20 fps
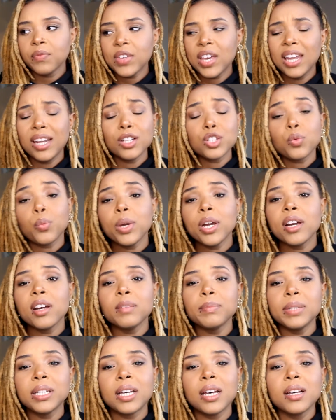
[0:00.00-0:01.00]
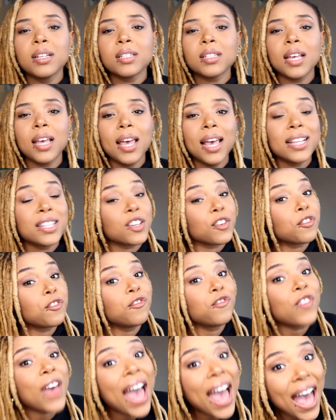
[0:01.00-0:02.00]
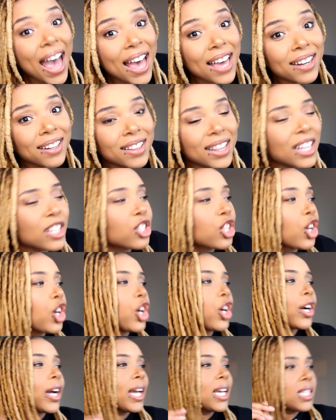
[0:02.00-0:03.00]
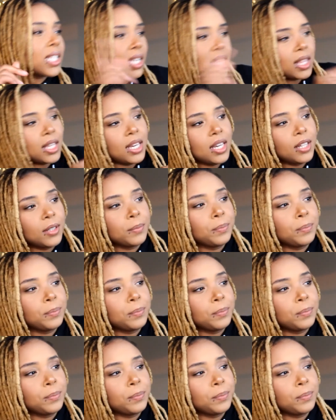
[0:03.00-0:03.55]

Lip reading: And it's weird because it's a fad. That's the crazy thing.